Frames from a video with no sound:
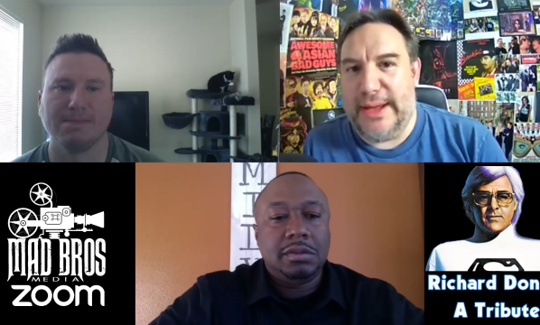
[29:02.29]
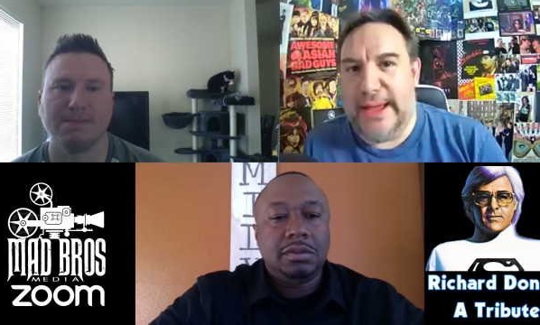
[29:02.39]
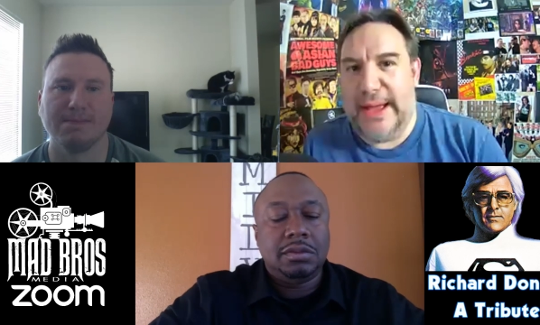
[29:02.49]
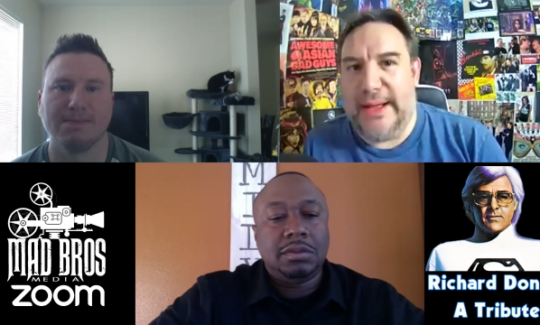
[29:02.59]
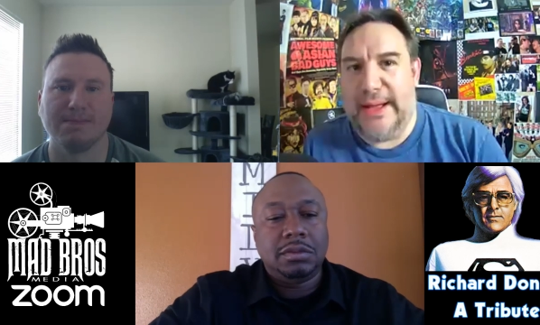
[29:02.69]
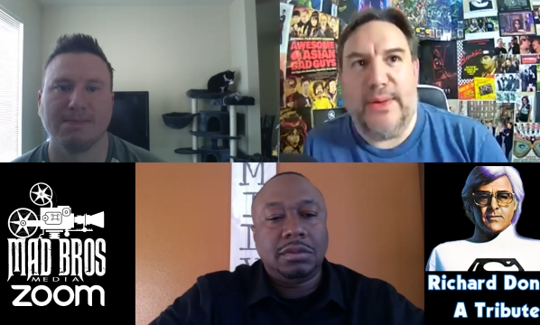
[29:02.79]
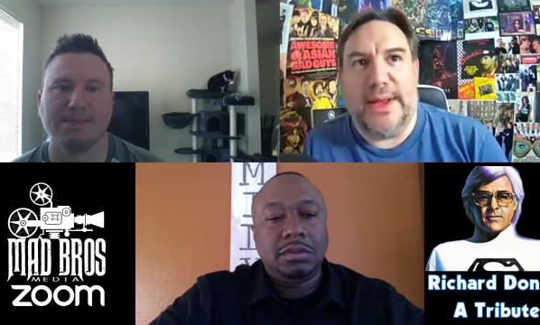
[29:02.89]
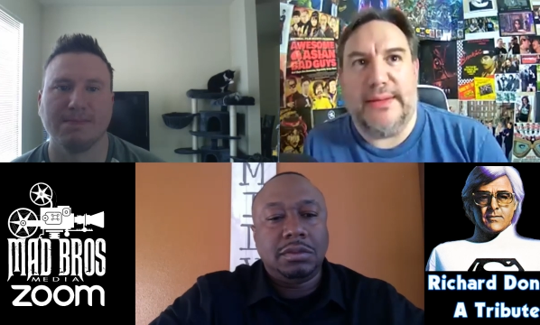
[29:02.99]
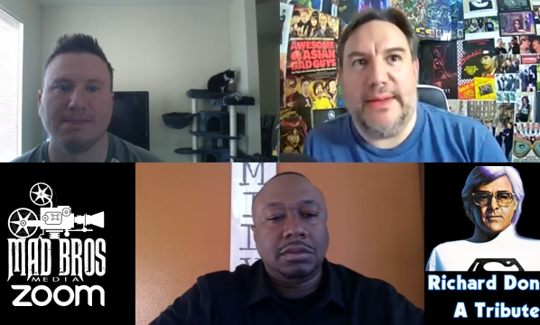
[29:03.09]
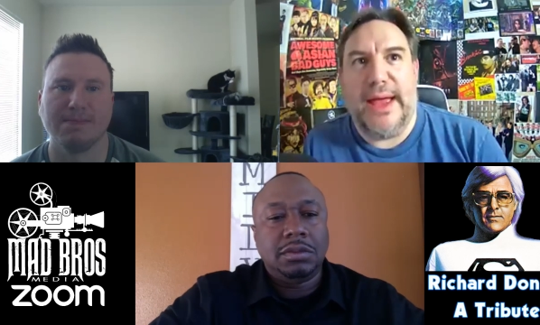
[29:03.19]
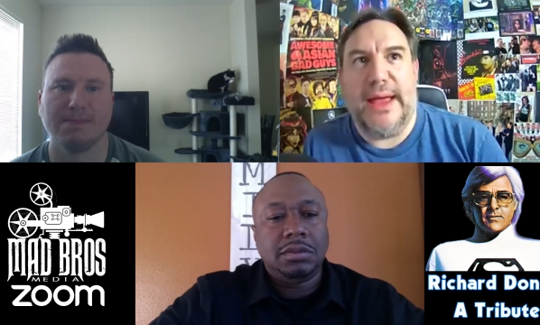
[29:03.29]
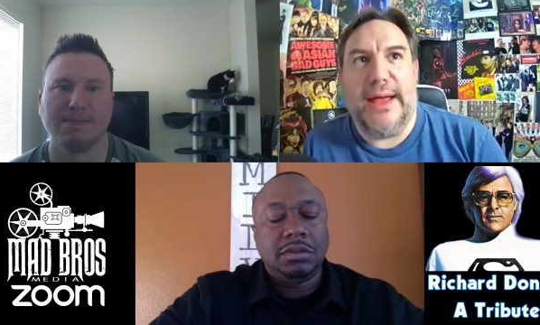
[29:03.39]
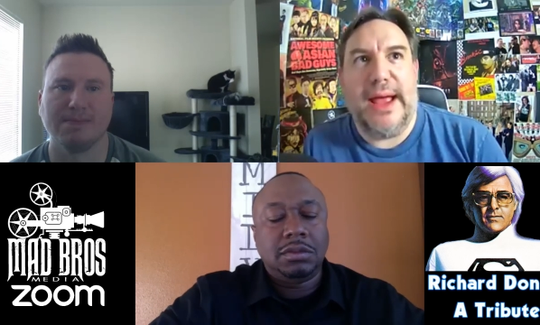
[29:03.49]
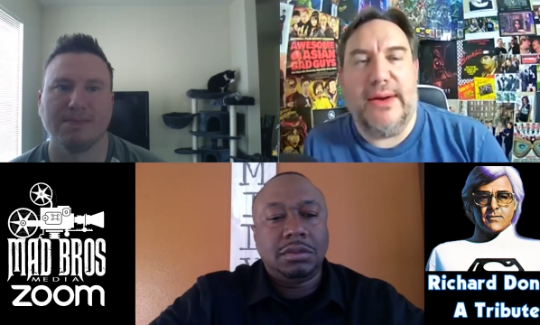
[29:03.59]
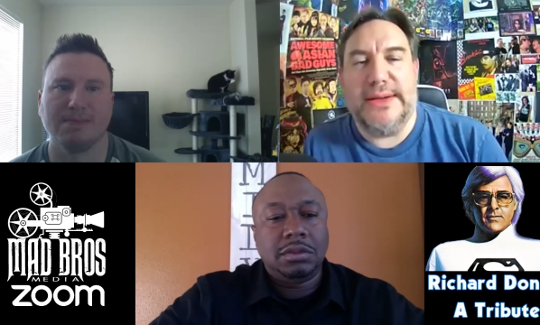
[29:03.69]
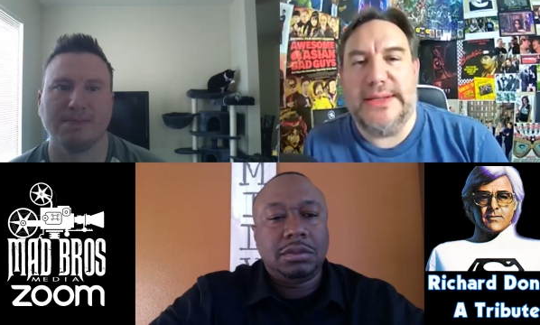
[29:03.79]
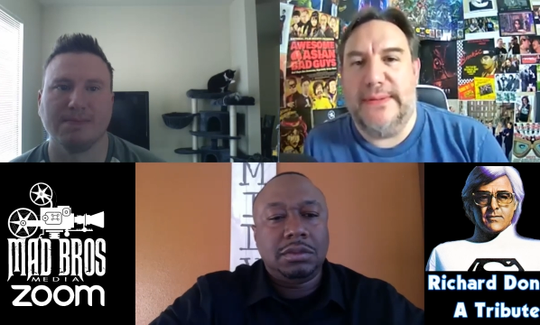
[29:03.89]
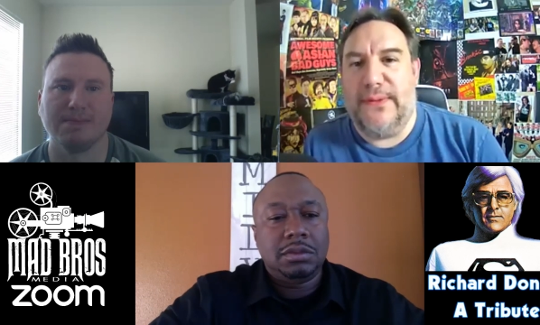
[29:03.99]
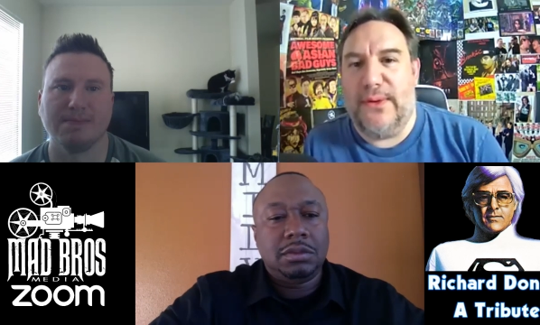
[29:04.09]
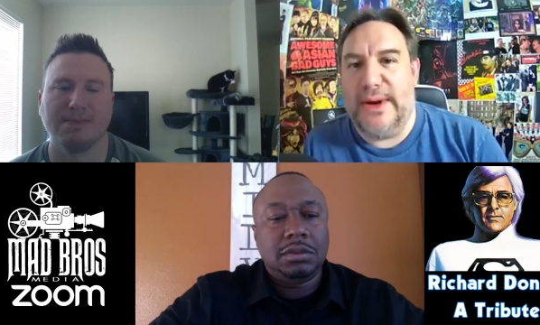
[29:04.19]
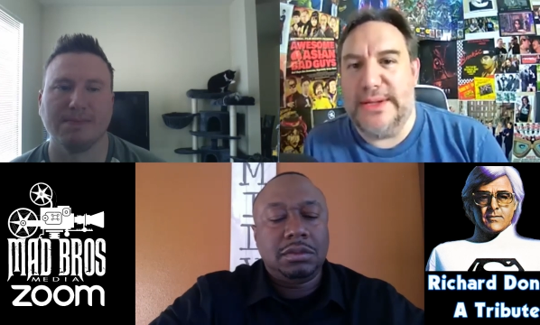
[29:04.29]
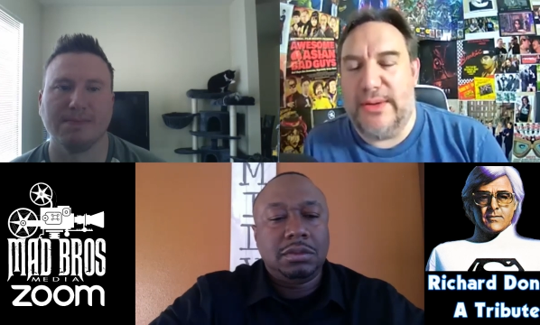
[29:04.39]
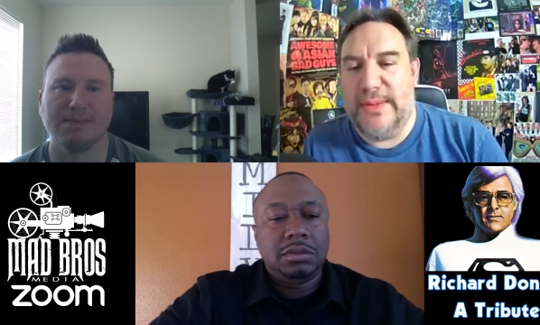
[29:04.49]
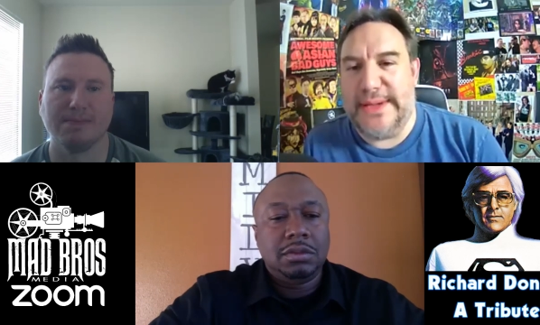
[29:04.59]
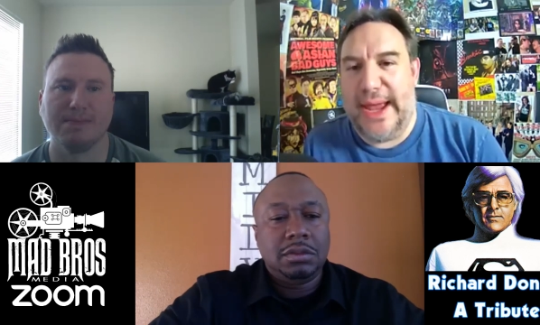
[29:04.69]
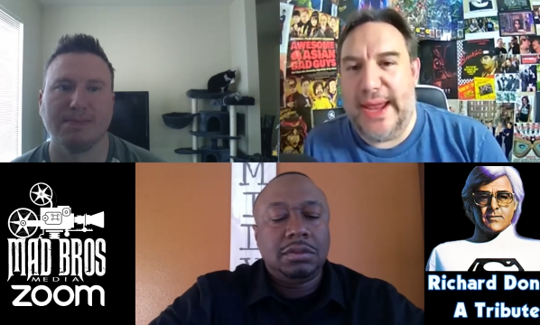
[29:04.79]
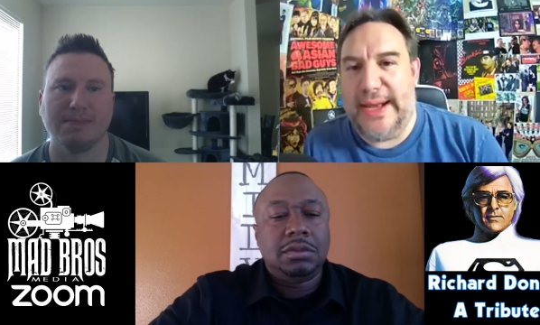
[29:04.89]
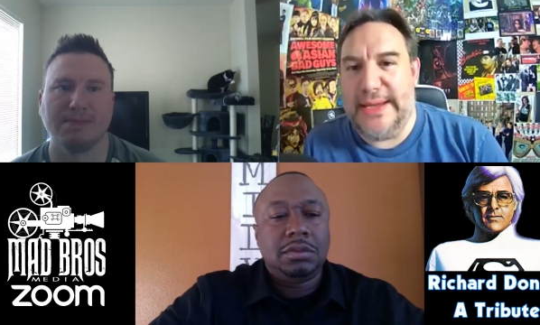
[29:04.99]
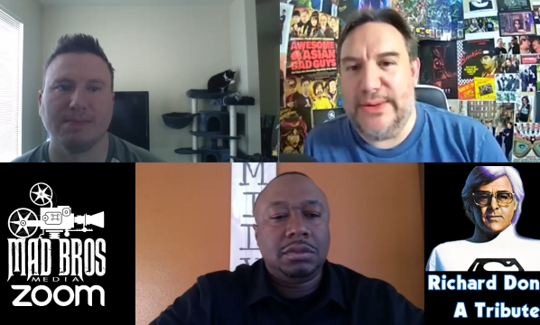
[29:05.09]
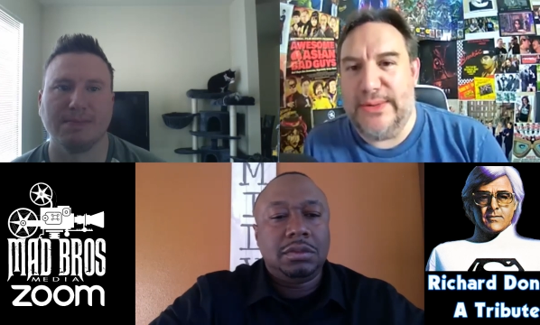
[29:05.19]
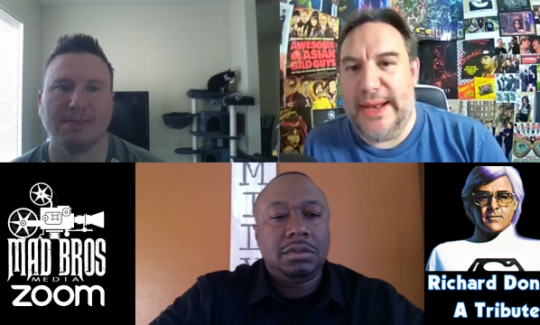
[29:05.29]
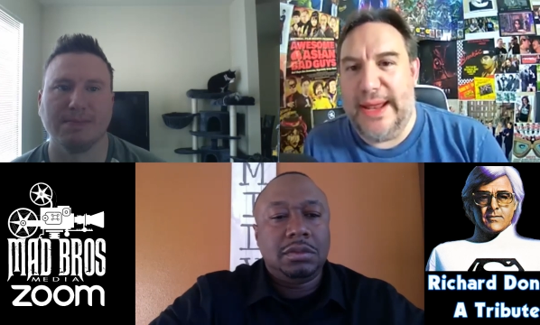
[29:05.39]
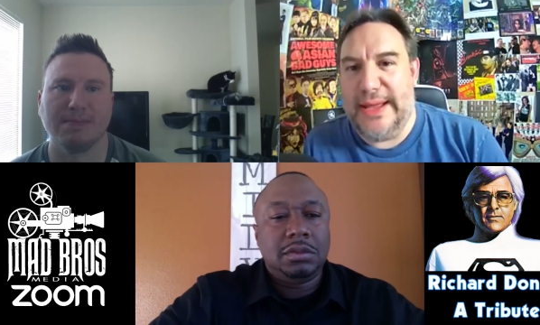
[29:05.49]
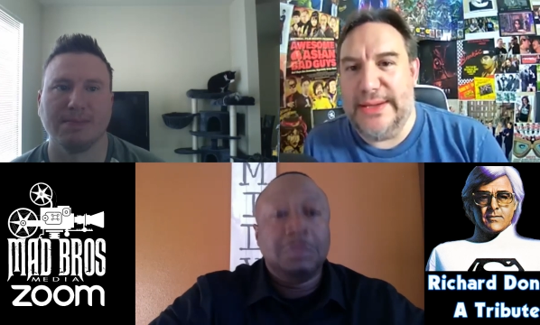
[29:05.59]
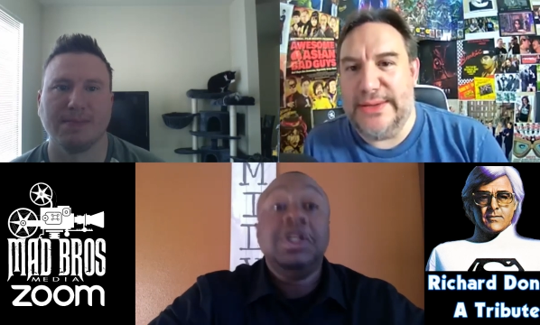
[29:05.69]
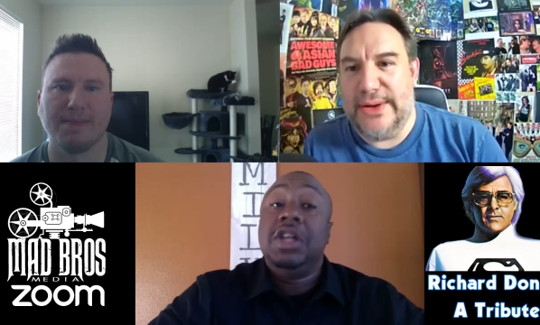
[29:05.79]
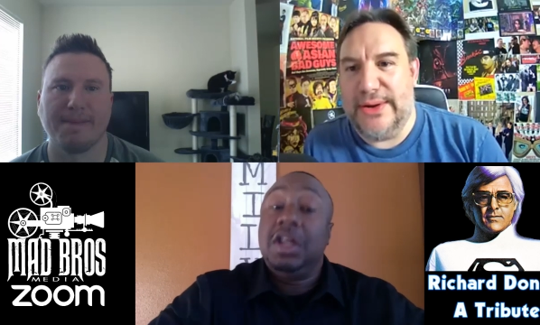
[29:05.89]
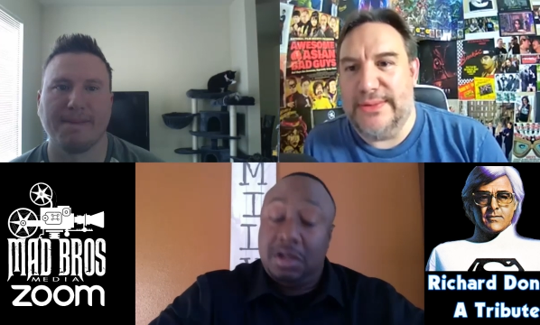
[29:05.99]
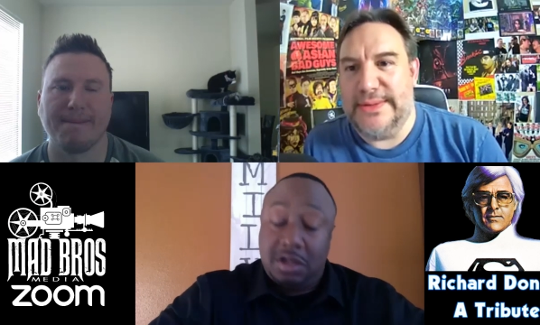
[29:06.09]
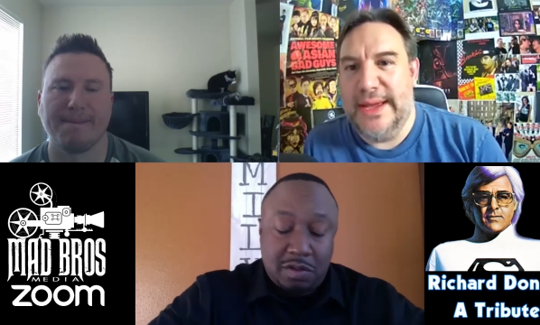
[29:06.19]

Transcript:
Speaker 1: uh, what Harrison Ford is almost He's doing Indiana Jones.